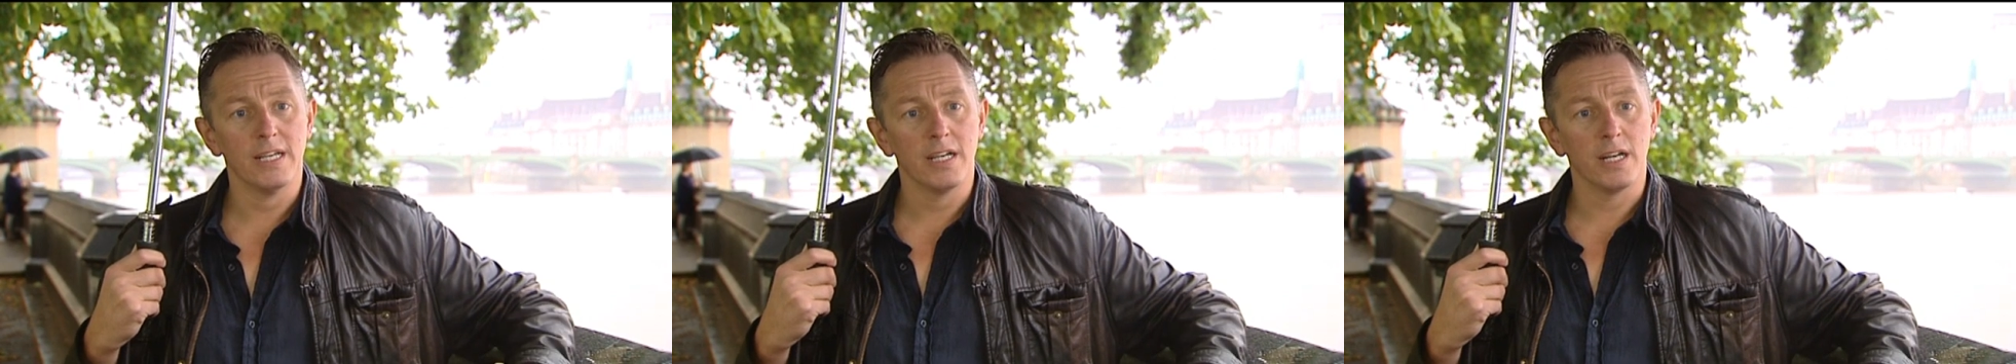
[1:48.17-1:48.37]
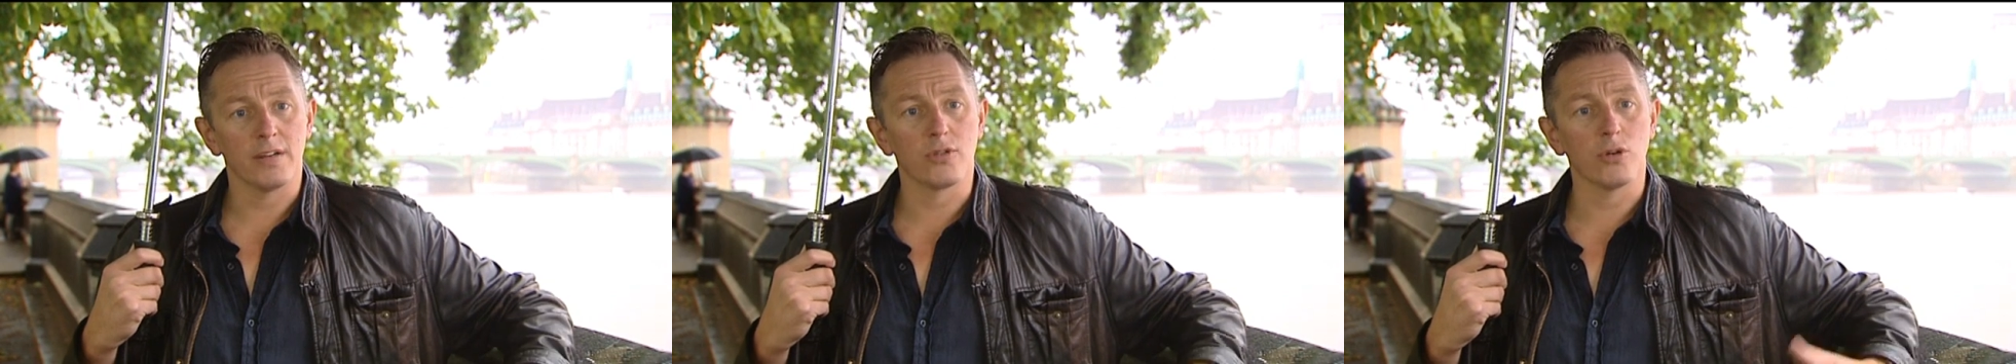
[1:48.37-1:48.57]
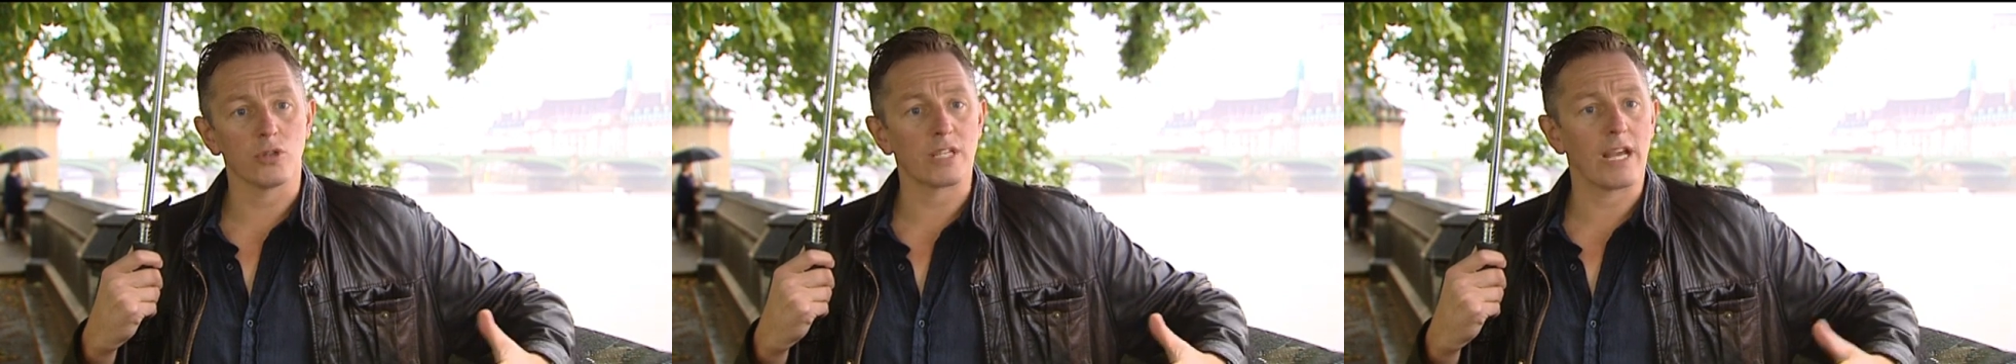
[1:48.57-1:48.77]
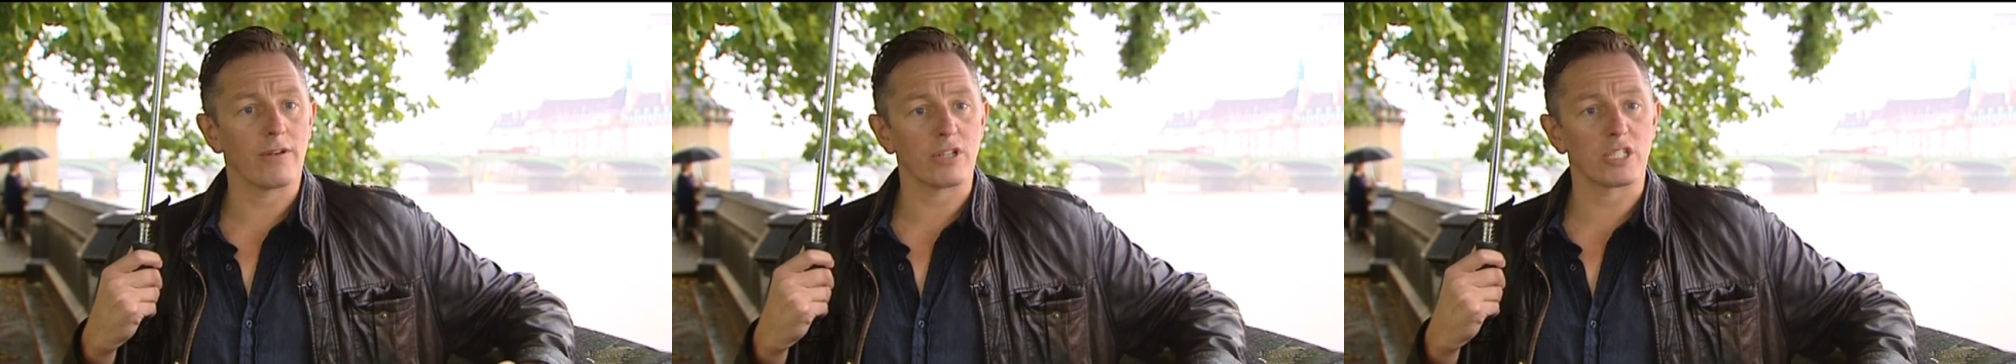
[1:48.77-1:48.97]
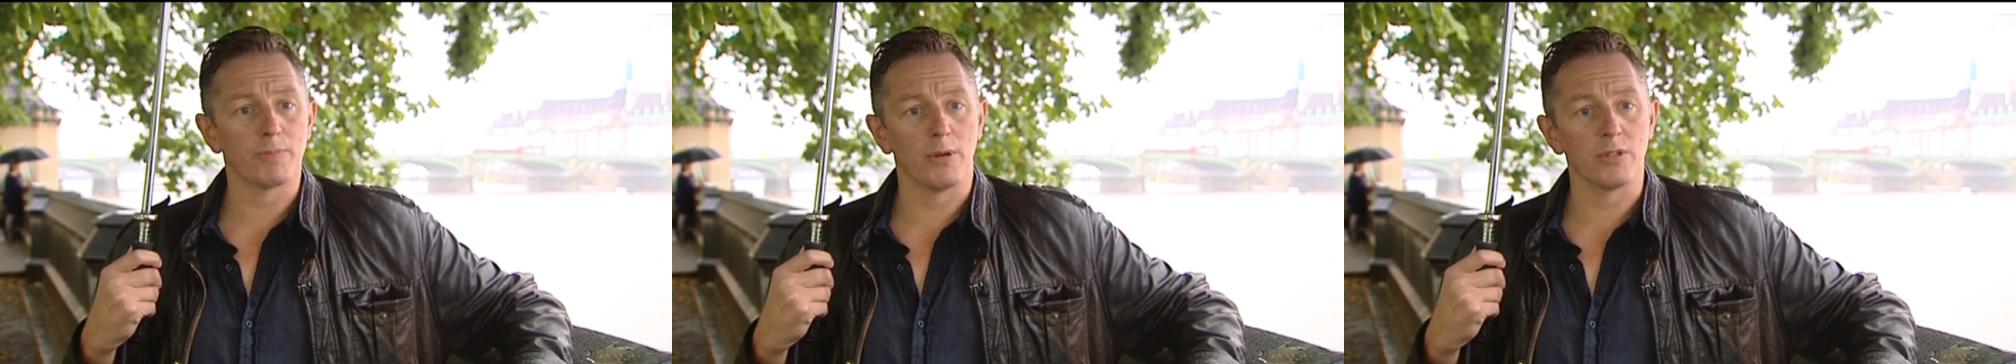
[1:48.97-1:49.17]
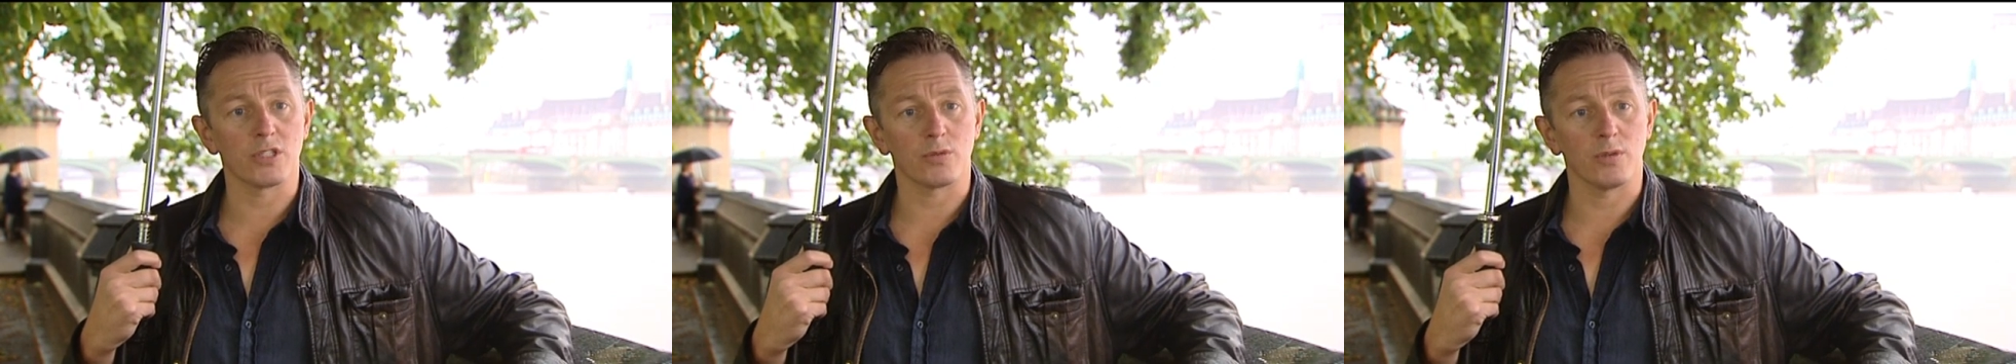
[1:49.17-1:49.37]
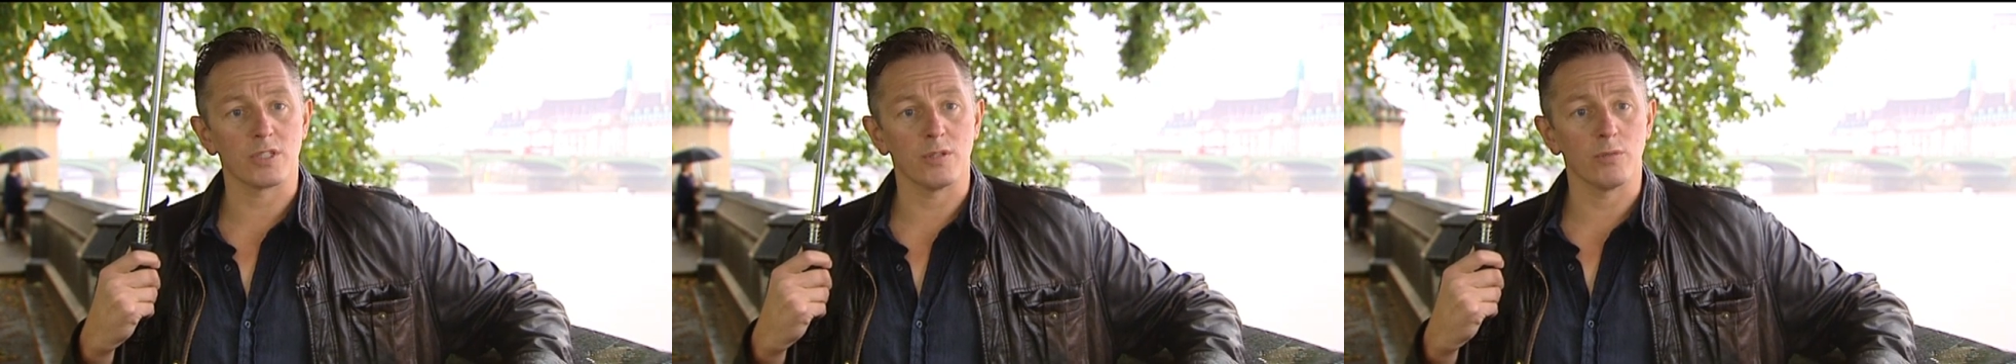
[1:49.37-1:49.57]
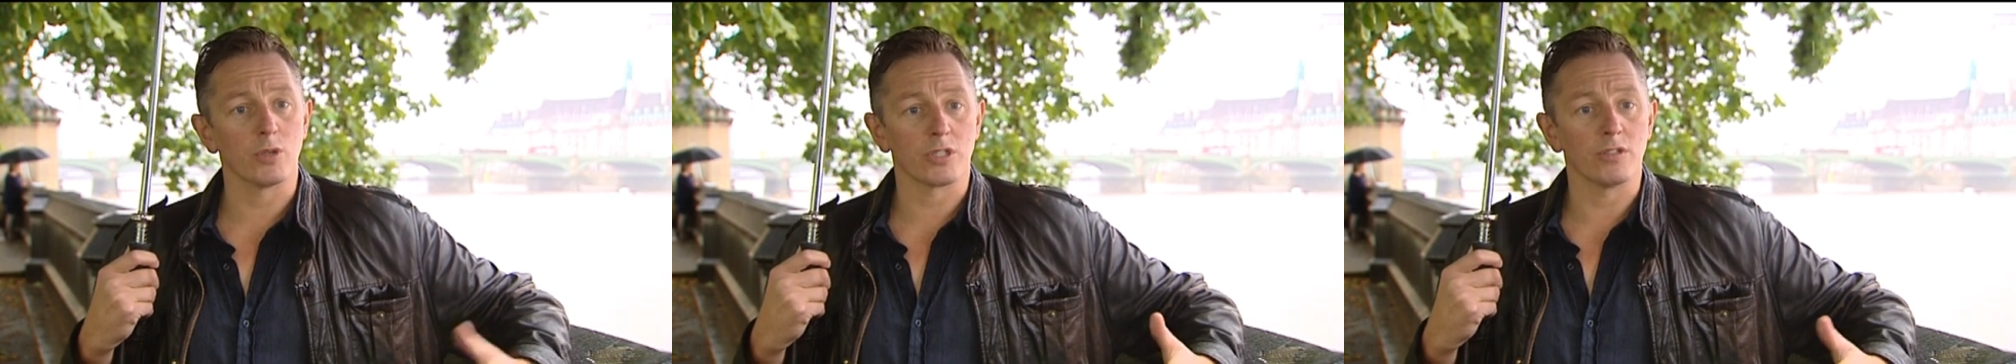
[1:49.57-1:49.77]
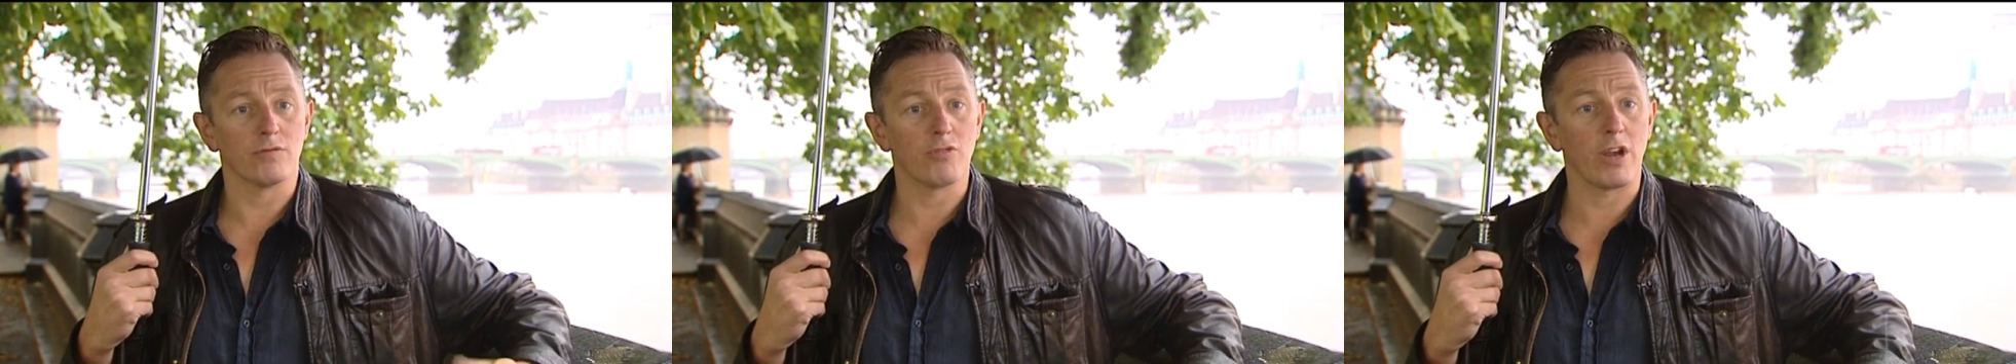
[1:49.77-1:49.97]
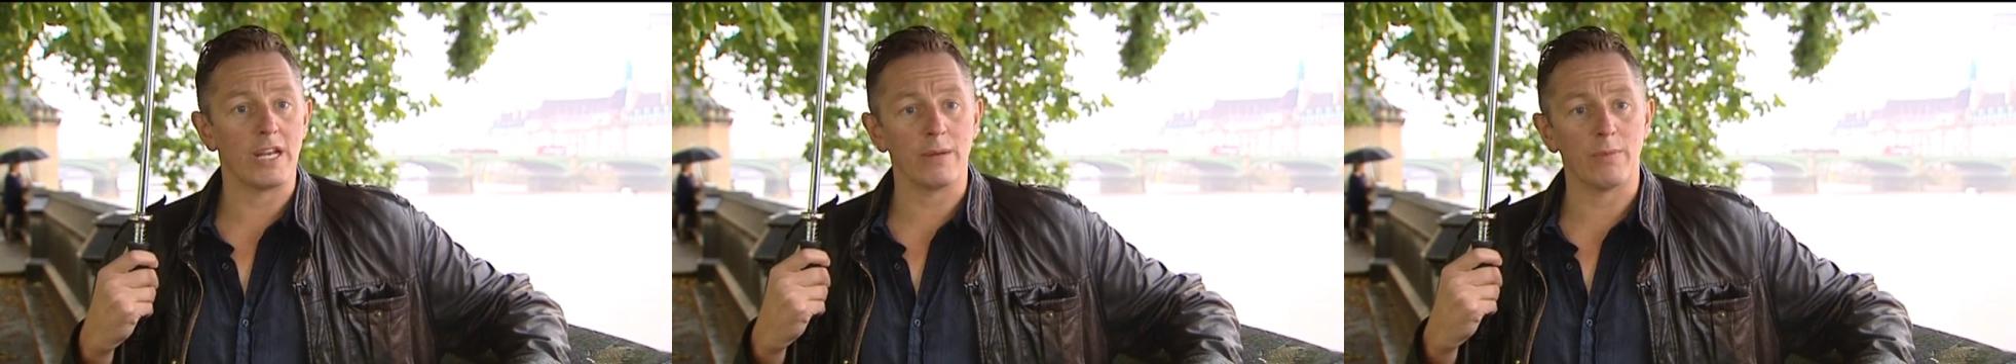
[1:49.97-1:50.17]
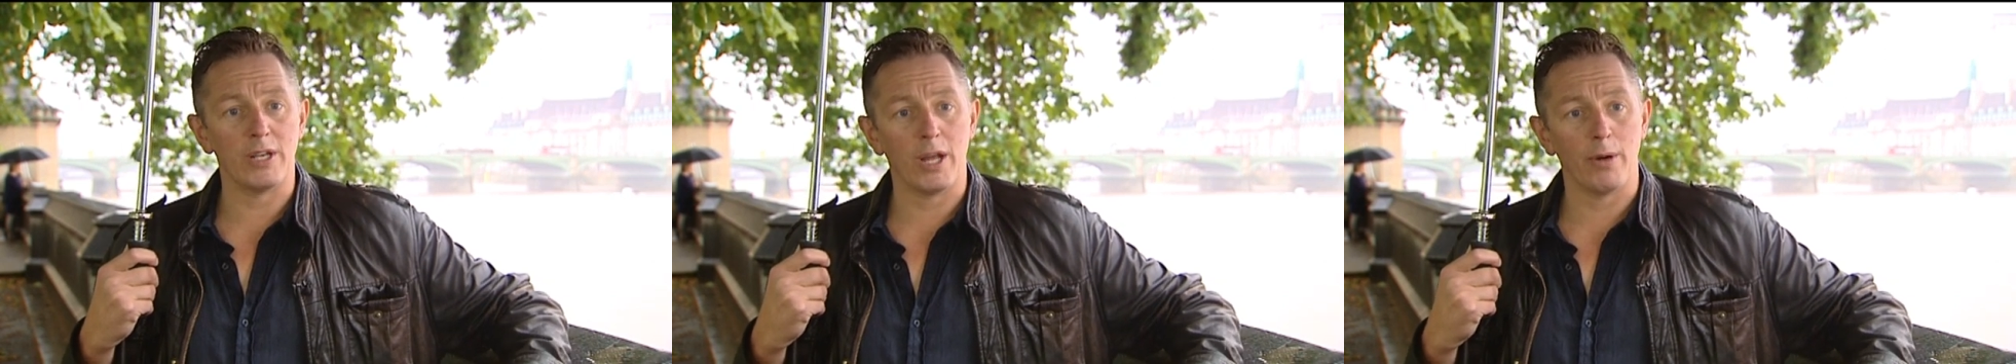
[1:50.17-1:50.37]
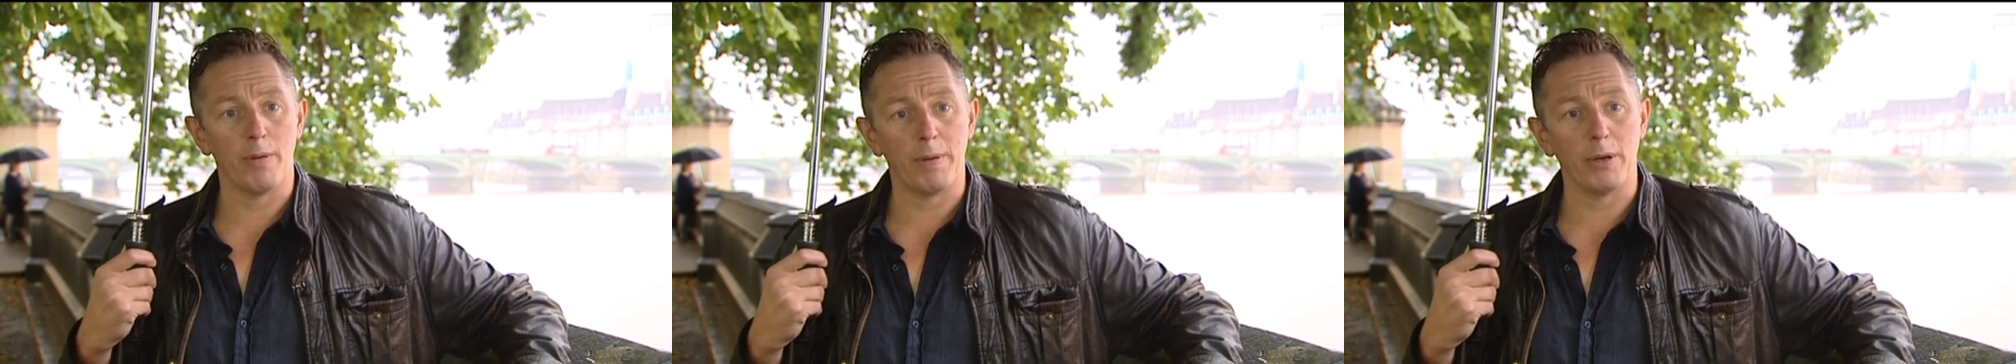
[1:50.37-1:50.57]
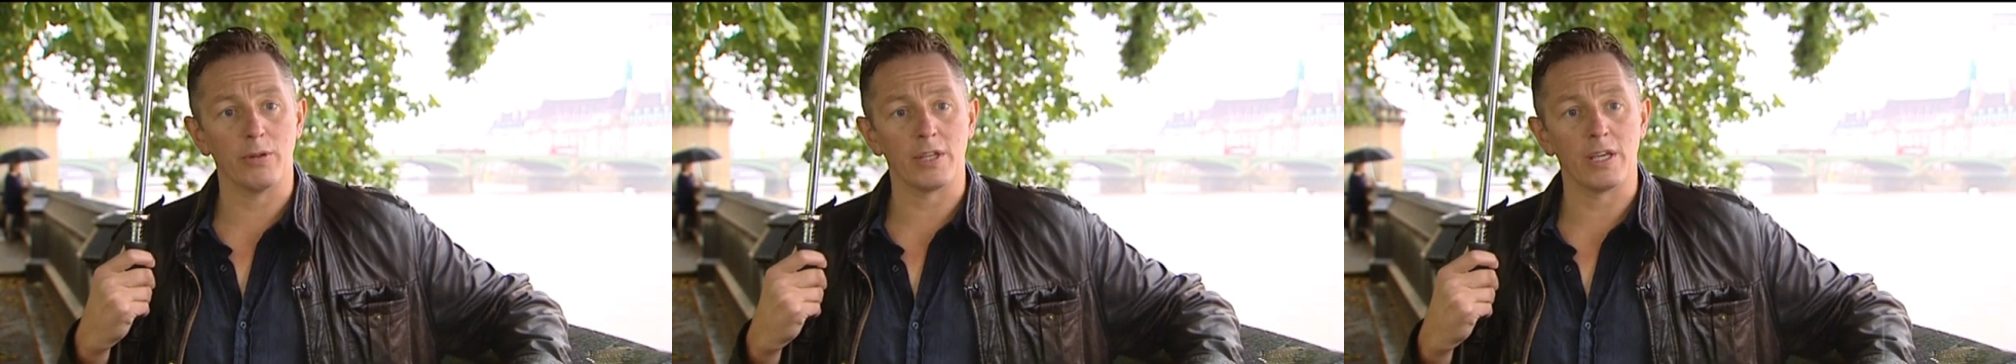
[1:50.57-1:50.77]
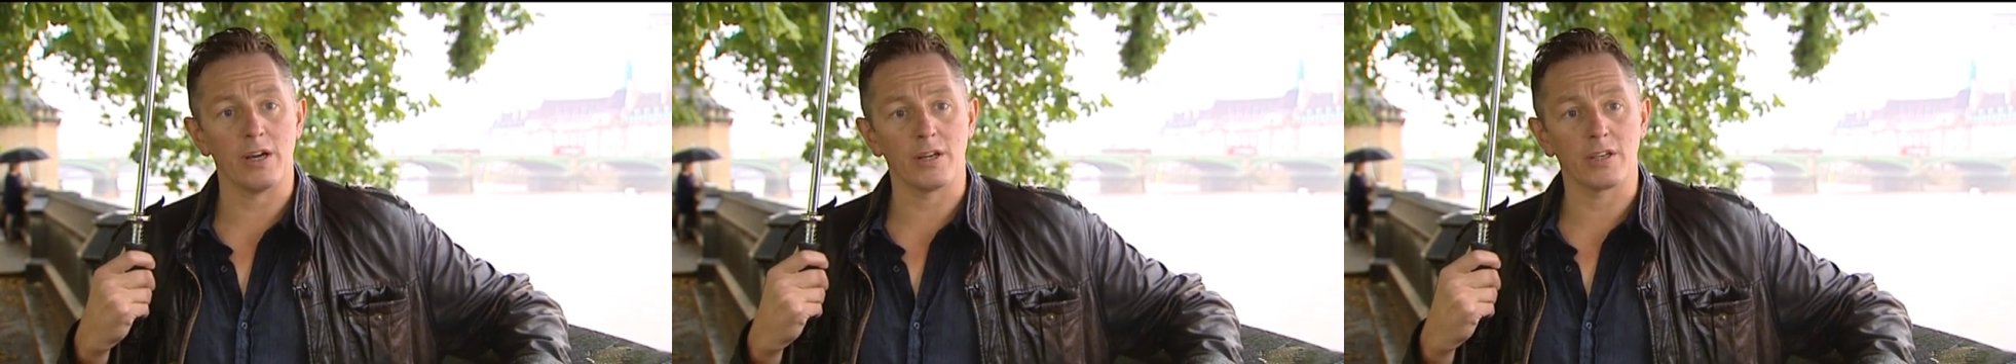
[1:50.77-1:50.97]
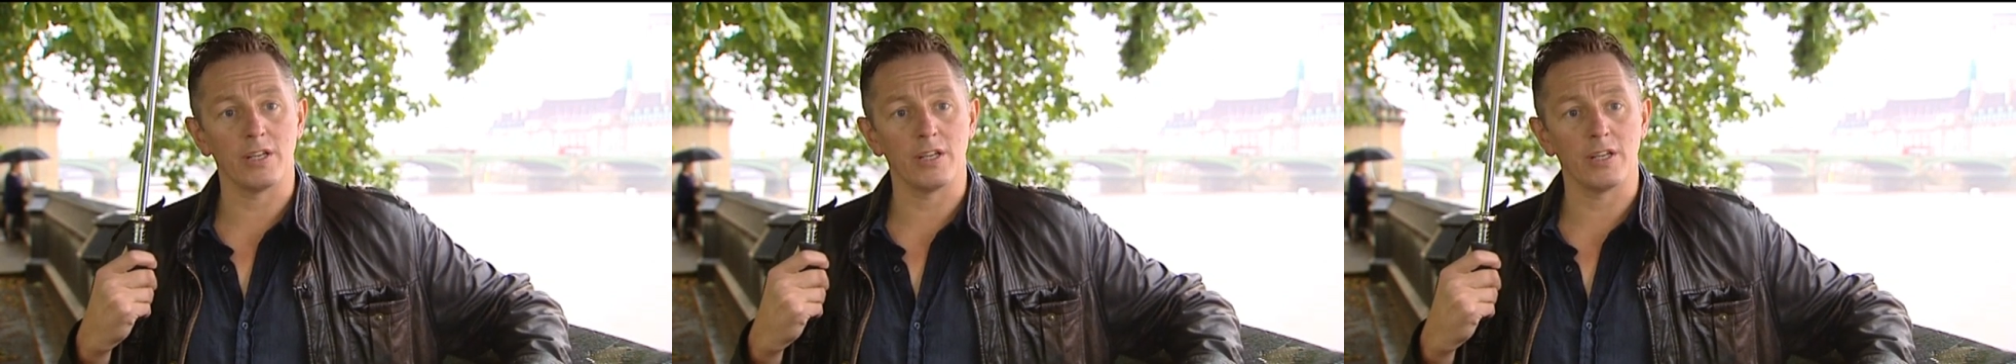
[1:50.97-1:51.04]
And of course our response was, it wasn't raining when Noah built the ark,